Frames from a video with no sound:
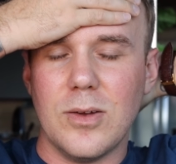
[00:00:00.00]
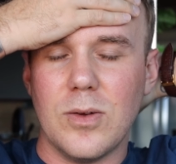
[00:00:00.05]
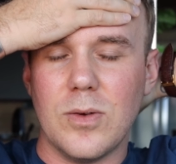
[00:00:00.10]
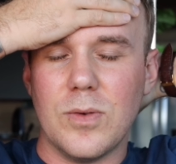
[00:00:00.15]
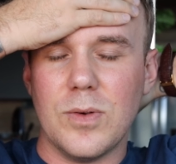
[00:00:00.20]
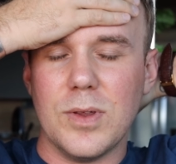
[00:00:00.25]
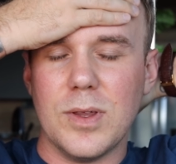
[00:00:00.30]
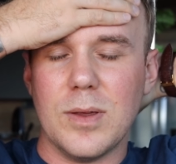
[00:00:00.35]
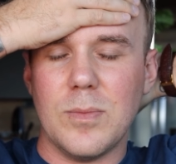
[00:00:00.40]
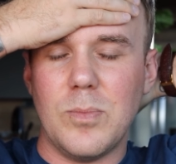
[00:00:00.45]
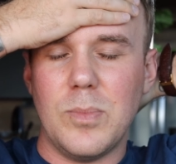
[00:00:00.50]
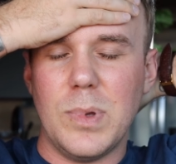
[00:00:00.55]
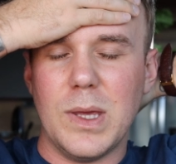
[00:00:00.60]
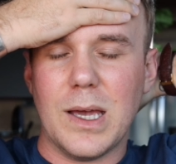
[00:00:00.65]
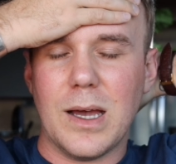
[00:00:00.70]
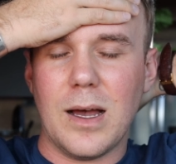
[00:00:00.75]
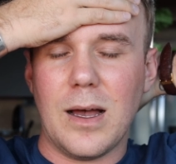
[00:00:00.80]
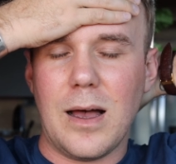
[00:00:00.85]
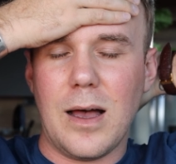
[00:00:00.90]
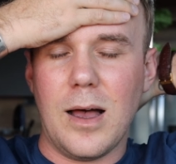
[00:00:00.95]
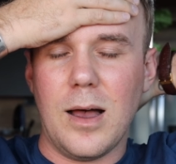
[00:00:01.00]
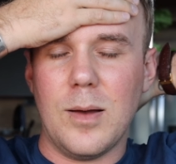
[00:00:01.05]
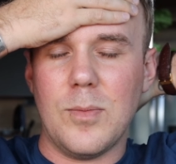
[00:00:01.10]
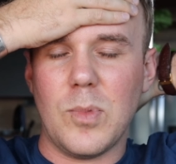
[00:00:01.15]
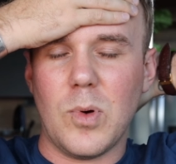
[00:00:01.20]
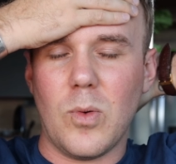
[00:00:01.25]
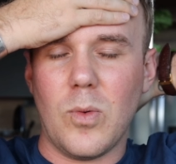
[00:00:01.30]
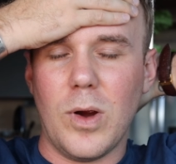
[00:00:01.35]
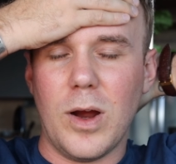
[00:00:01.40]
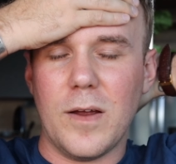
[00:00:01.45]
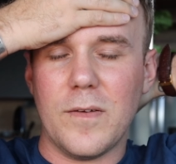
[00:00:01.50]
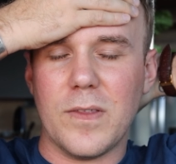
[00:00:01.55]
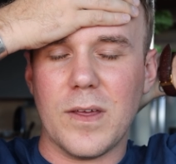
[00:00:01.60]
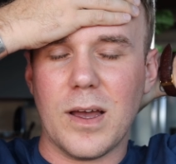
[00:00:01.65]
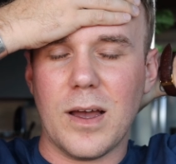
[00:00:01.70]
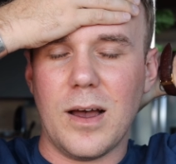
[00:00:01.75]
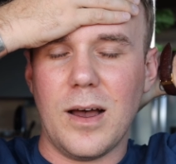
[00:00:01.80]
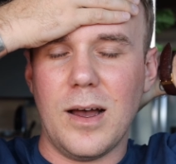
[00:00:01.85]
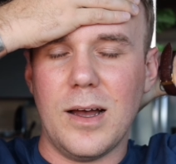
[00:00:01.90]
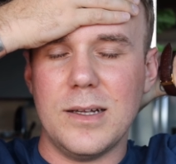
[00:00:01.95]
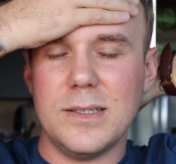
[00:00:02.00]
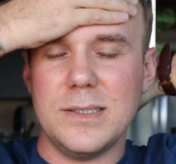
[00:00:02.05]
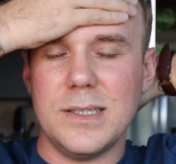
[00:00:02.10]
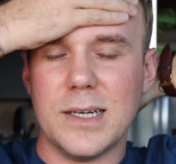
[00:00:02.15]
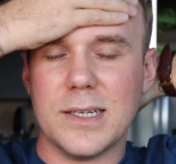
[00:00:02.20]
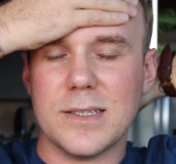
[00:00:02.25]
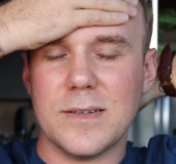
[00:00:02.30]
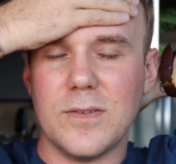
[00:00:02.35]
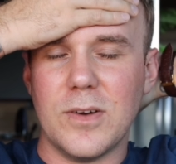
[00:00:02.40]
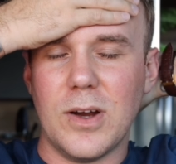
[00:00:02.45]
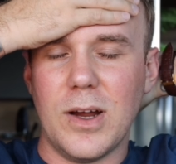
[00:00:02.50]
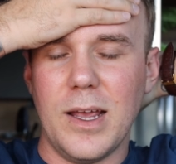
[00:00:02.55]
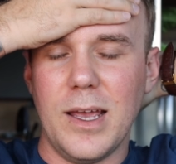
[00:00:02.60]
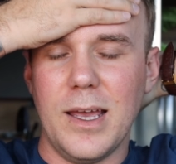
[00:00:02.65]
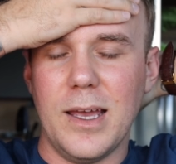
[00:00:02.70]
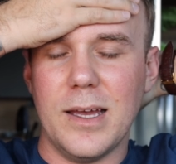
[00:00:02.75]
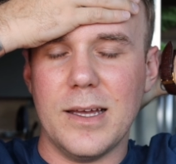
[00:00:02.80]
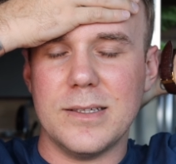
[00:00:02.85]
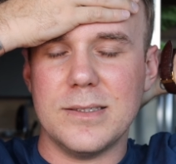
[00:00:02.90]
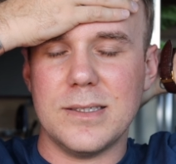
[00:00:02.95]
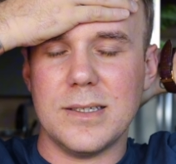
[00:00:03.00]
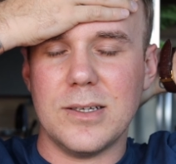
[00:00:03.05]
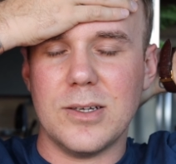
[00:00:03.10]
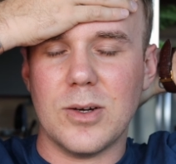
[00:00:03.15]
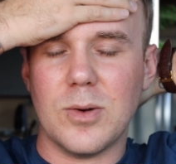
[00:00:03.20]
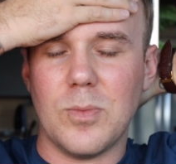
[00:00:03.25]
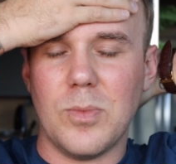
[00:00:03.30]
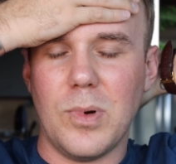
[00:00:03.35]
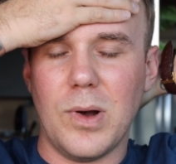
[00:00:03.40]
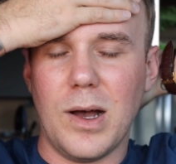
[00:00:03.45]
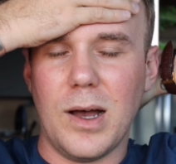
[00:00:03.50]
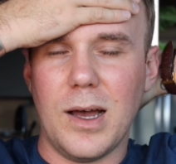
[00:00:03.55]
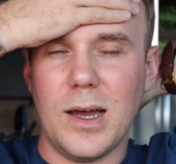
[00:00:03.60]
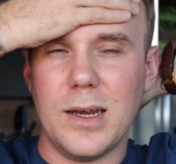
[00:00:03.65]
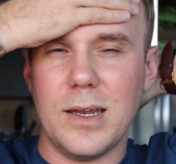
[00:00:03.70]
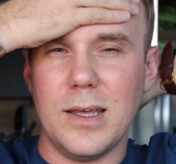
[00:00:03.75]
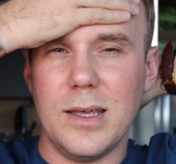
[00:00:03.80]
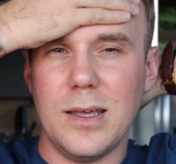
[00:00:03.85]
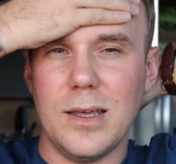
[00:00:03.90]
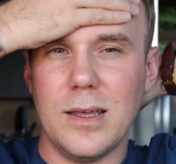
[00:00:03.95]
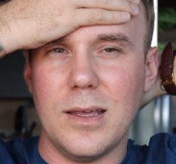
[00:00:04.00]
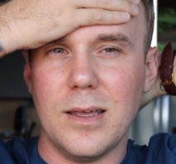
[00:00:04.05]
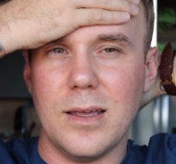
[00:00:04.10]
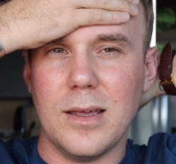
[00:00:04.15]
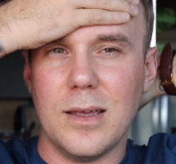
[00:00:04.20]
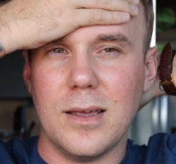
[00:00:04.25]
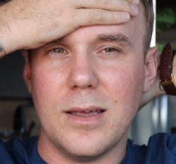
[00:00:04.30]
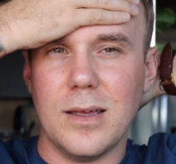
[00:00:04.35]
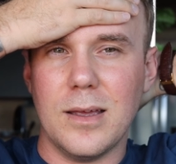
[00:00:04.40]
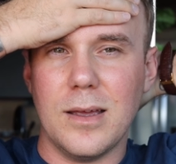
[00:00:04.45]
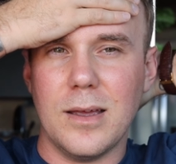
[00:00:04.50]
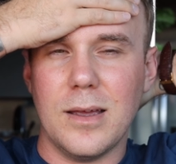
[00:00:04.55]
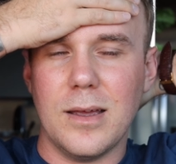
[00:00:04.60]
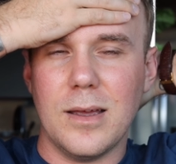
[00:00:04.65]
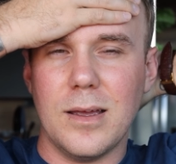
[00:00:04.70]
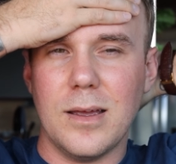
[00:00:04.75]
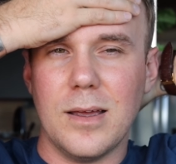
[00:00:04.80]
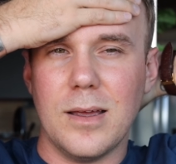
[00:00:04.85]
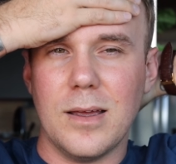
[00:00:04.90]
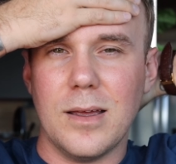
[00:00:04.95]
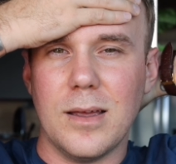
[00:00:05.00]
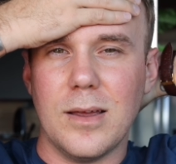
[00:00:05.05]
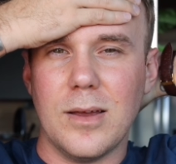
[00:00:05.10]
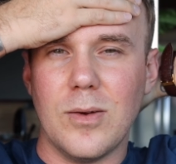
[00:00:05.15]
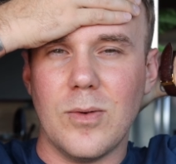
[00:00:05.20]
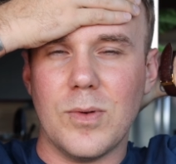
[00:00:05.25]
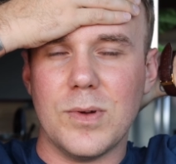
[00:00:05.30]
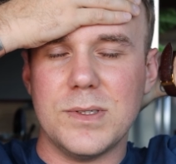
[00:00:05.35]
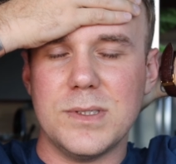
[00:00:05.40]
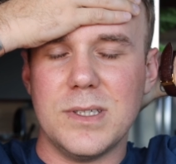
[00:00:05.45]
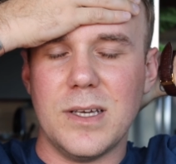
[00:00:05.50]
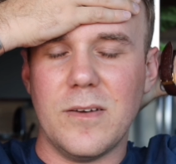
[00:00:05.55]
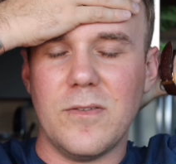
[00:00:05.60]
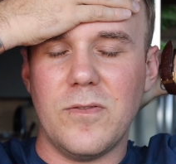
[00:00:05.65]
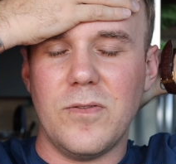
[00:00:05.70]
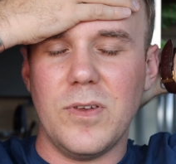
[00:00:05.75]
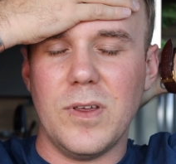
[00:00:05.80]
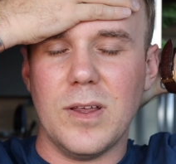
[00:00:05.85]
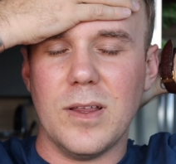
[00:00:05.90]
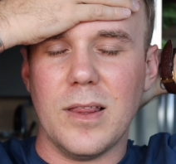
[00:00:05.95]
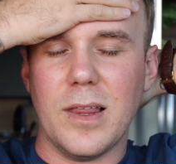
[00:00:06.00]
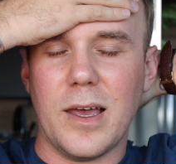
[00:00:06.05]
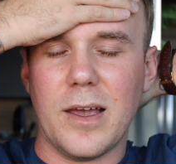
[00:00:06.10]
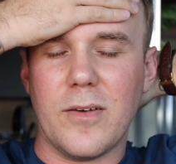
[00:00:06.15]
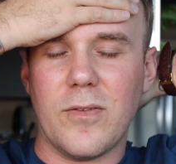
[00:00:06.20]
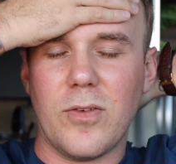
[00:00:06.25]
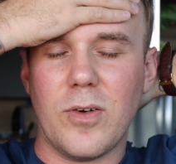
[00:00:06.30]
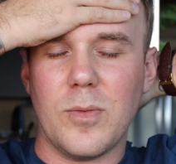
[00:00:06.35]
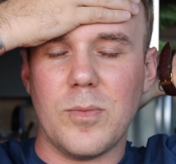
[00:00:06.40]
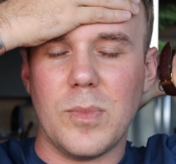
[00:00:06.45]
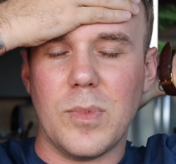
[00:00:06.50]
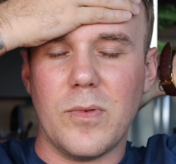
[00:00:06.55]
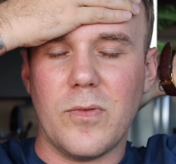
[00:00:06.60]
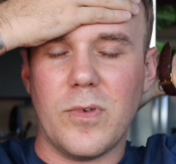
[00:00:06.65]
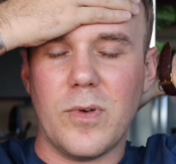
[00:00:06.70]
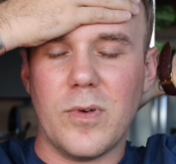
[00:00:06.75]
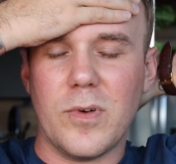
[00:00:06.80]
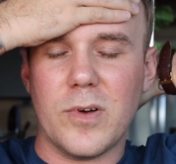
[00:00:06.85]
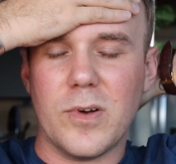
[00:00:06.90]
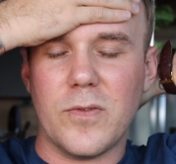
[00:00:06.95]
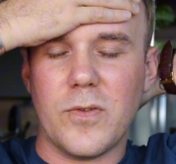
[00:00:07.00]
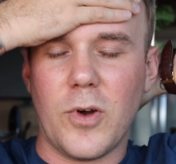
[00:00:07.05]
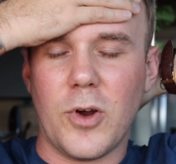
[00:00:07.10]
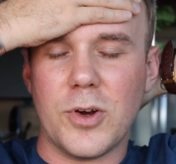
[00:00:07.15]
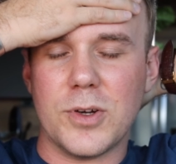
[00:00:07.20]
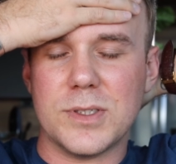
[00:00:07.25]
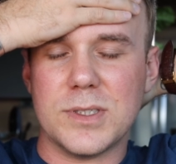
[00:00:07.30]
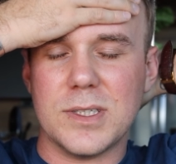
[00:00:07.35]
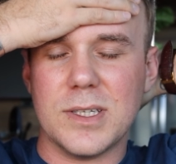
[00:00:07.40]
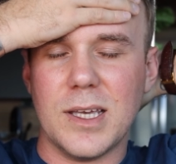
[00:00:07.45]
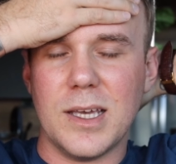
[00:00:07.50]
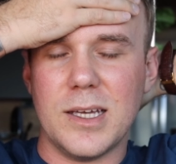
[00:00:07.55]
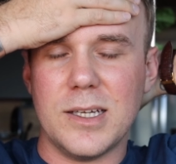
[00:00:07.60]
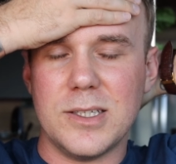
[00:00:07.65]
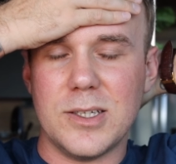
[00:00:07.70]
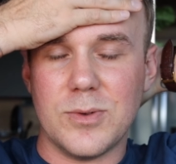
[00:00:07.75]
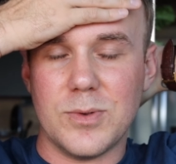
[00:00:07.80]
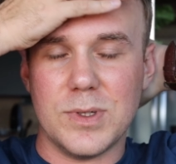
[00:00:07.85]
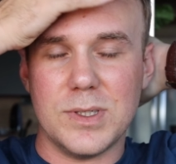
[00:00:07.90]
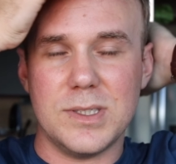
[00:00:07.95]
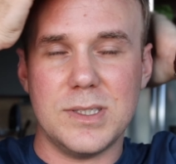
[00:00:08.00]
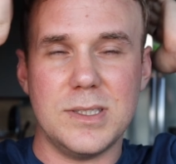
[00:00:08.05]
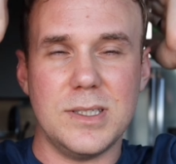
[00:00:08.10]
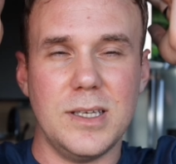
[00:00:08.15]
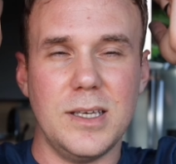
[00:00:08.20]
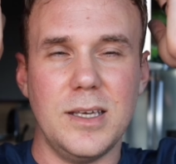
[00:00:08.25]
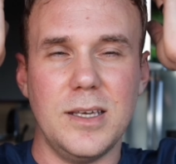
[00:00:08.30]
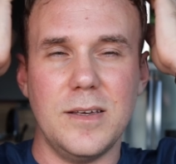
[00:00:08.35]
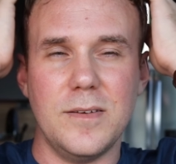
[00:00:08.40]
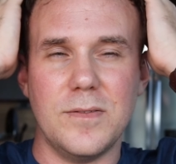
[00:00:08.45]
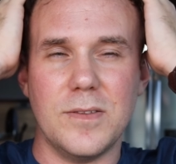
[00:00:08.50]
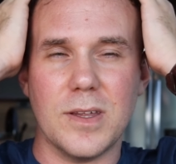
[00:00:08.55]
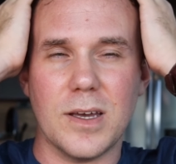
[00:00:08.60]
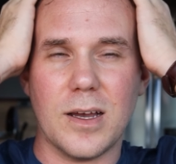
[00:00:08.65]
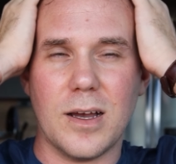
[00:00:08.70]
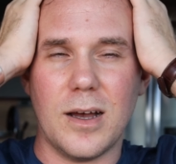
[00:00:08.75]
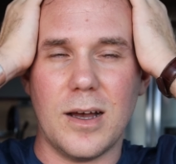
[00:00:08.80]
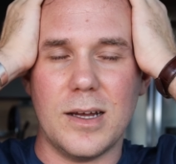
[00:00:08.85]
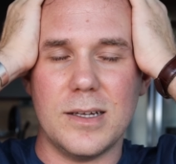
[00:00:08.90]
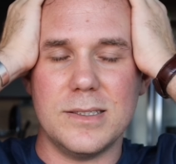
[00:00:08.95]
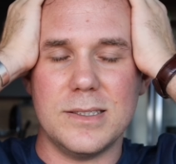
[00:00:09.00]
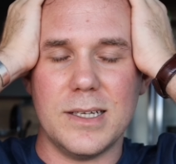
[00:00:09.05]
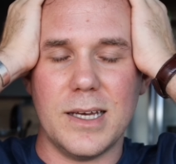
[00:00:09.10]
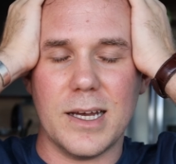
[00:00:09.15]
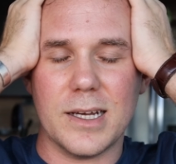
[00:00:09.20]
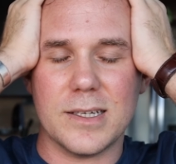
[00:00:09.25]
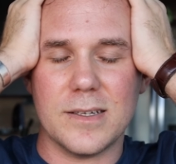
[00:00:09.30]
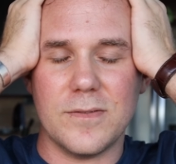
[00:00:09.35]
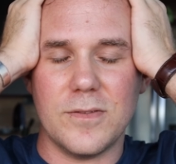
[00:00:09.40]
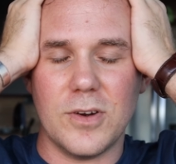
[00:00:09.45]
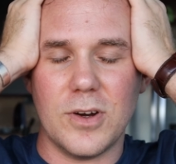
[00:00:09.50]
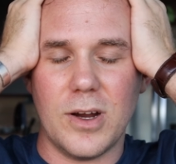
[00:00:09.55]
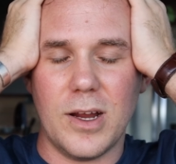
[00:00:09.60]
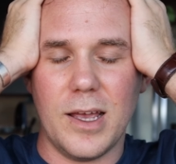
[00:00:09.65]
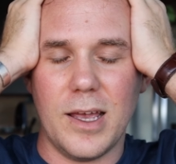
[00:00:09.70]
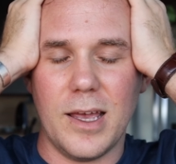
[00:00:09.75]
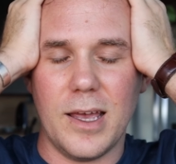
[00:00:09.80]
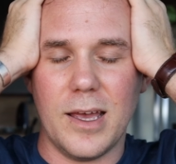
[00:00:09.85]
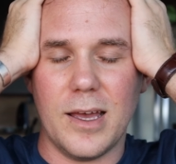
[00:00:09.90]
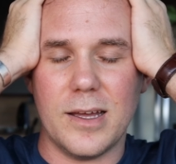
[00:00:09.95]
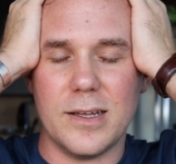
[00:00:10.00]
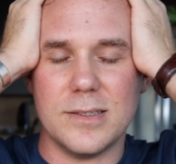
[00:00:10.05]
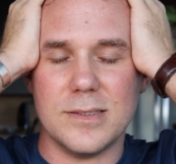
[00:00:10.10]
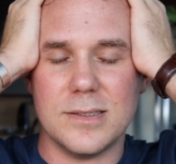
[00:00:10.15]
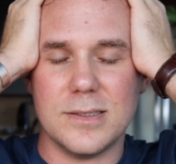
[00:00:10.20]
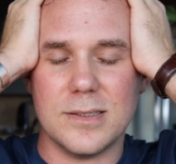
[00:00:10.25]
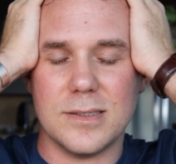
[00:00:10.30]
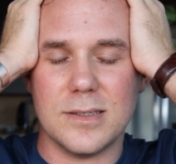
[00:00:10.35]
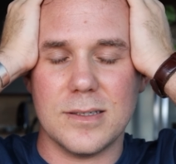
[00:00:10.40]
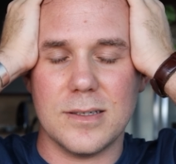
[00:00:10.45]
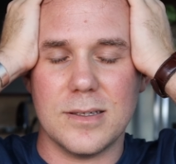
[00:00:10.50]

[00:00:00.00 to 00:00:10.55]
Really become aware of the contact of your hands in your body. What's that feel like for your skin to receive the contact of your hands?